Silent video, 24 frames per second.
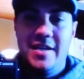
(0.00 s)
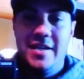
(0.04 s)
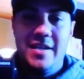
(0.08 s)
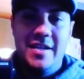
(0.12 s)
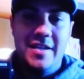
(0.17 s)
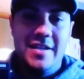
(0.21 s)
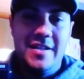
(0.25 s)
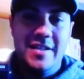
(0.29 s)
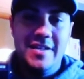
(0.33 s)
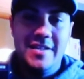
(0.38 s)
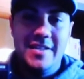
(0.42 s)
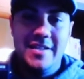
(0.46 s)

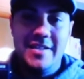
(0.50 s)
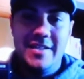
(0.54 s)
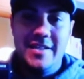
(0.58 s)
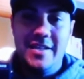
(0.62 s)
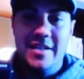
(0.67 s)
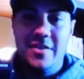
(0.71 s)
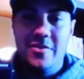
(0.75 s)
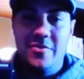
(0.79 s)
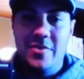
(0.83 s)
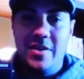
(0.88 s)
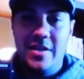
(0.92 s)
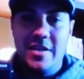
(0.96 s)
this is
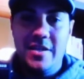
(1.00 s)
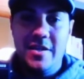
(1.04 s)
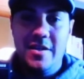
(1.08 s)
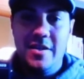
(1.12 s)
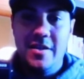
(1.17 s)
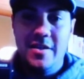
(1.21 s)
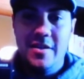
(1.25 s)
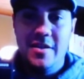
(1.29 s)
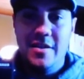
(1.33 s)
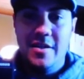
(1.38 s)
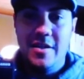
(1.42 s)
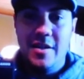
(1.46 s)
it right
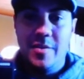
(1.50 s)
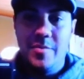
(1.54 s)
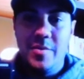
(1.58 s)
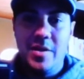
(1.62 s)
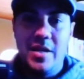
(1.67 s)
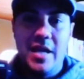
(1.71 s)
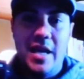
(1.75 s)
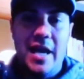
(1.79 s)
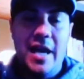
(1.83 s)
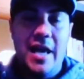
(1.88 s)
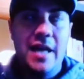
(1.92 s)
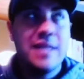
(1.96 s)
here. I mean,
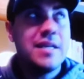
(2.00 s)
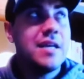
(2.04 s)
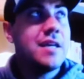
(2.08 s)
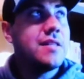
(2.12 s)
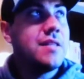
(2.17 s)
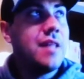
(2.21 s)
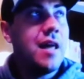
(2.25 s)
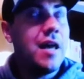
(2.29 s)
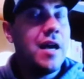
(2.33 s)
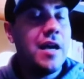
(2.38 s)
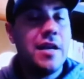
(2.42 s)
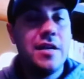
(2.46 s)
adding a
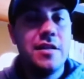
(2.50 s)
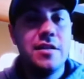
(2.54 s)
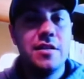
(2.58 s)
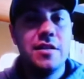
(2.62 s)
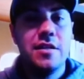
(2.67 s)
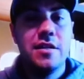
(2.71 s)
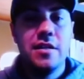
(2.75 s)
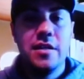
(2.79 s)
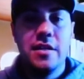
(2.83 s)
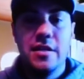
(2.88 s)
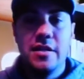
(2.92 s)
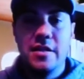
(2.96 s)
light
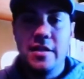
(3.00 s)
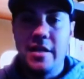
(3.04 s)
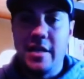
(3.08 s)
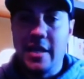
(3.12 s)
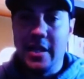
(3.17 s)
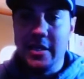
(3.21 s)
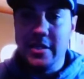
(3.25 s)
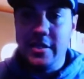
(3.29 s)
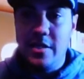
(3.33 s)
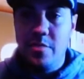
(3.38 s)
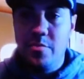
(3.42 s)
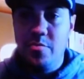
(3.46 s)
like I
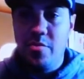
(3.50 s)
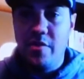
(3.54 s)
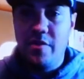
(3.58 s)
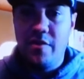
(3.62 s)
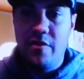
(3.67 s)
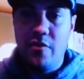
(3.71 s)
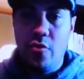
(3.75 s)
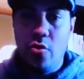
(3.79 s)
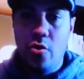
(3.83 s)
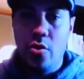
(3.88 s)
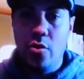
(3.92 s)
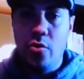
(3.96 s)
did
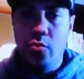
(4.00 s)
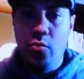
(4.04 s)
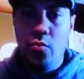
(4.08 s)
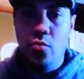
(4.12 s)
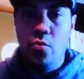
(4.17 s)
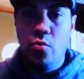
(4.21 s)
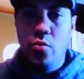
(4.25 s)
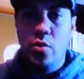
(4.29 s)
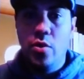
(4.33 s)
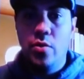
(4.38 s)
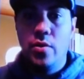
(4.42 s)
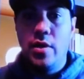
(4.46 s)
before
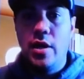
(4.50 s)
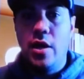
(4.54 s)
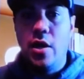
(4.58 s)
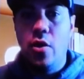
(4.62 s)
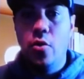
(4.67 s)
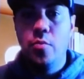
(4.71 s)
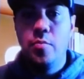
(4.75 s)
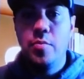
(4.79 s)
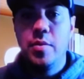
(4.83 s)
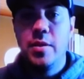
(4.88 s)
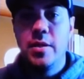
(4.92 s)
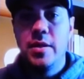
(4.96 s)
will
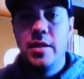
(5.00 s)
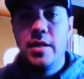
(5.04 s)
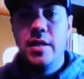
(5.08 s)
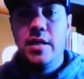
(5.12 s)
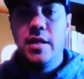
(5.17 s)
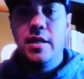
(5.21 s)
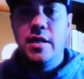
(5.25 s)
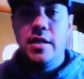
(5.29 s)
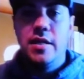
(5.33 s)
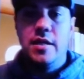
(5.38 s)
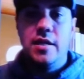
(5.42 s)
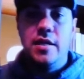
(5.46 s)
help
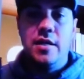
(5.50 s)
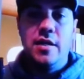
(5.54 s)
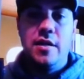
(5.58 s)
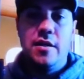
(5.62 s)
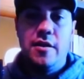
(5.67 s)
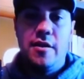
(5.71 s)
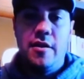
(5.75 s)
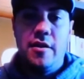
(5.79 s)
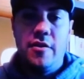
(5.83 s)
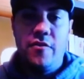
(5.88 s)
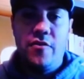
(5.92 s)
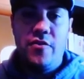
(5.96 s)

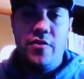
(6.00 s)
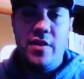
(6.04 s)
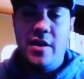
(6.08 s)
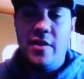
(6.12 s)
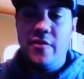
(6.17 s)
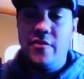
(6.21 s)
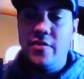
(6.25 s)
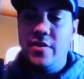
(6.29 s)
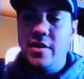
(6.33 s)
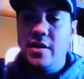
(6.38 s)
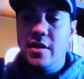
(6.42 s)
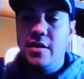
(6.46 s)
uh, if you have
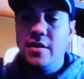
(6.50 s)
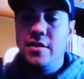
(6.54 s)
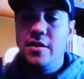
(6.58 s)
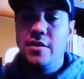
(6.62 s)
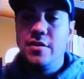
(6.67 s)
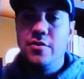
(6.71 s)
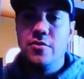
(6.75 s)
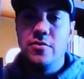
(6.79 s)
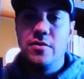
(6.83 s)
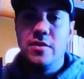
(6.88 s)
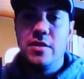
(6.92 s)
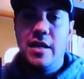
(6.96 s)
an,
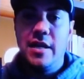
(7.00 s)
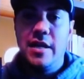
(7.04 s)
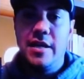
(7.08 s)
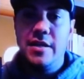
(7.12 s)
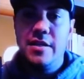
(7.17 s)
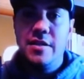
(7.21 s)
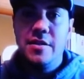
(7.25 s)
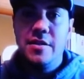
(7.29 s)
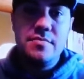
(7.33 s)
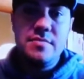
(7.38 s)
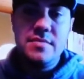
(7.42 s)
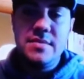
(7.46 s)
another light.
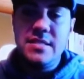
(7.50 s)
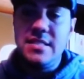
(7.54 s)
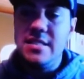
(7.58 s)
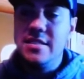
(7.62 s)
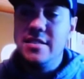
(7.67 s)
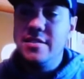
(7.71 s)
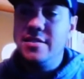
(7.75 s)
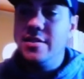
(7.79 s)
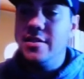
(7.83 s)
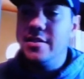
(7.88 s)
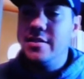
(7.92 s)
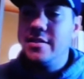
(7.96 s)

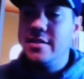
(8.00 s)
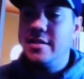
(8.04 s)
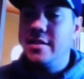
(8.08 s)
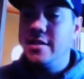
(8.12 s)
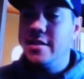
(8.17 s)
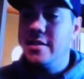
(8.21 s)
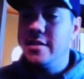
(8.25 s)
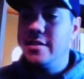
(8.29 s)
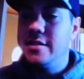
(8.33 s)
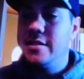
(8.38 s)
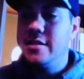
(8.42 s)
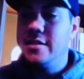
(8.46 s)
And this
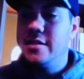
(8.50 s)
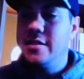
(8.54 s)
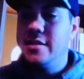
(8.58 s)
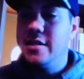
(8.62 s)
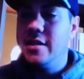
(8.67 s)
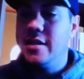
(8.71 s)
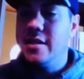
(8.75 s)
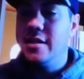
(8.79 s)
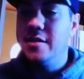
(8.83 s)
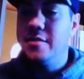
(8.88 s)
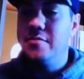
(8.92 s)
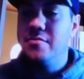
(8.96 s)
is
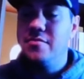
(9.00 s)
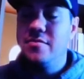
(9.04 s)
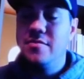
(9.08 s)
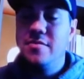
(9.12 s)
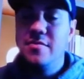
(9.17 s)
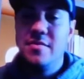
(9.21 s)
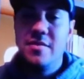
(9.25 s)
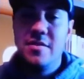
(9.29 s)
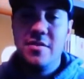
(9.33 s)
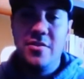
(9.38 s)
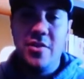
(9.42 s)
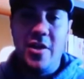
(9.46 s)
um,
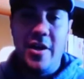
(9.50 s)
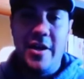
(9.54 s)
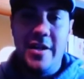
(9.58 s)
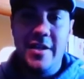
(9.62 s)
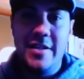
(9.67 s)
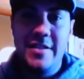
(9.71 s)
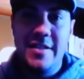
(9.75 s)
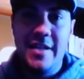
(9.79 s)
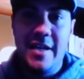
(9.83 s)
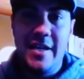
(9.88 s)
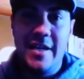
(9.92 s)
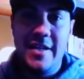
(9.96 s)
not as
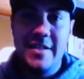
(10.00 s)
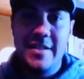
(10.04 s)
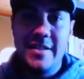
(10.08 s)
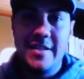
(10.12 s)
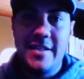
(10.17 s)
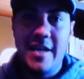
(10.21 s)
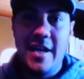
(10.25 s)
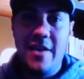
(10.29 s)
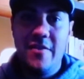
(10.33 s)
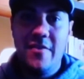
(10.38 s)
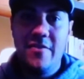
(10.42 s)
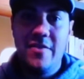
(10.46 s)
nice as
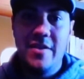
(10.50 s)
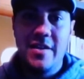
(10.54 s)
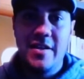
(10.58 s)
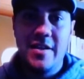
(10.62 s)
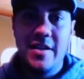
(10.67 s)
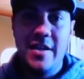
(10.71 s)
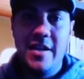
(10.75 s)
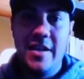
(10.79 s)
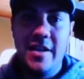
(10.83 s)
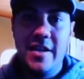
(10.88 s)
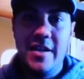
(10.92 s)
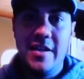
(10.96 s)
having
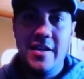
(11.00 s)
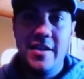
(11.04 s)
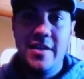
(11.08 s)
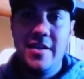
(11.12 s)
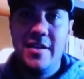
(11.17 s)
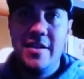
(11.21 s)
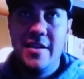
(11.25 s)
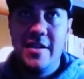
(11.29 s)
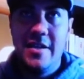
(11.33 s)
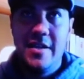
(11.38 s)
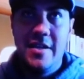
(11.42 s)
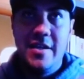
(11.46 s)
a
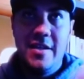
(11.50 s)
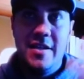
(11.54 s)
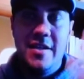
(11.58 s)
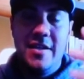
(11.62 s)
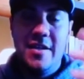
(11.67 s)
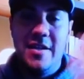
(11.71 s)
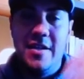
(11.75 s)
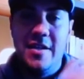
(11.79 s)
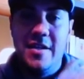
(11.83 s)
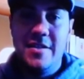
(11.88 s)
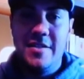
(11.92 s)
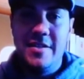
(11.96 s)

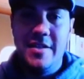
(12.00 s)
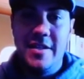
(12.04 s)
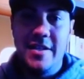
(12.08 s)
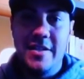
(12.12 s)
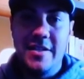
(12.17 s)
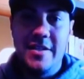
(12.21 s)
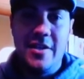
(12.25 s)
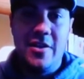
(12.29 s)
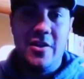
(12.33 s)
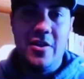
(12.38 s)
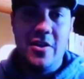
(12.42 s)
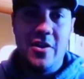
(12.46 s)
uh, D S
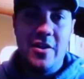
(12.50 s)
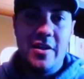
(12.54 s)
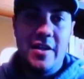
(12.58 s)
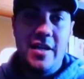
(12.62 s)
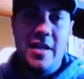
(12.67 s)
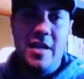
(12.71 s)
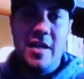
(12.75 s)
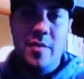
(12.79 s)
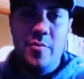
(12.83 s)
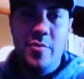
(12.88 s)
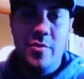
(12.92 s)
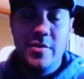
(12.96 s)
L R
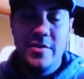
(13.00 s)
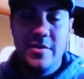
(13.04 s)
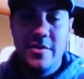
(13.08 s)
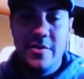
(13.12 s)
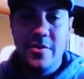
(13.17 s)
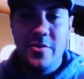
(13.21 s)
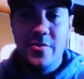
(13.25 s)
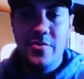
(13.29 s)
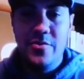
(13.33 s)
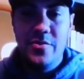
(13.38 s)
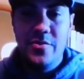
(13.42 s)
camera. So,